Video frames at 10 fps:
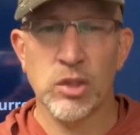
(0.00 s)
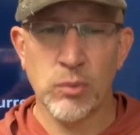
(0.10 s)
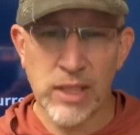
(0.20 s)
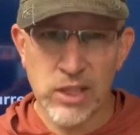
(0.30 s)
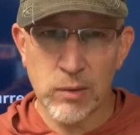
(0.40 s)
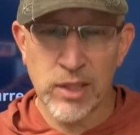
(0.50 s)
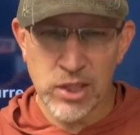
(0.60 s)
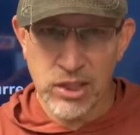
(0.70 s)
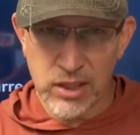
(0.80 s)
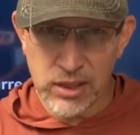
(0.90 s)

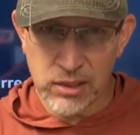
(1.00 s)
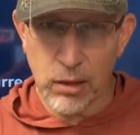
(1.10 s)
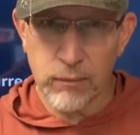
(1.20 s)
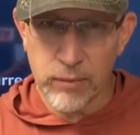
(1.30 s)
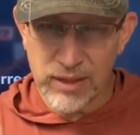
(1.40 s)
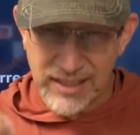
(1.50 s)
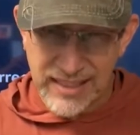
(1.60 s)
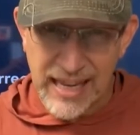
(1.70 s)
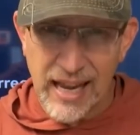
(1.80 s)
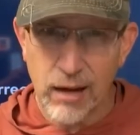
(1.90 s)
resurrection is offered
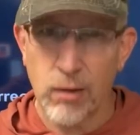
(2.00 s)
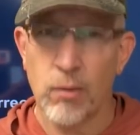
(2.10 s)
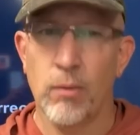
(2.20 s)
now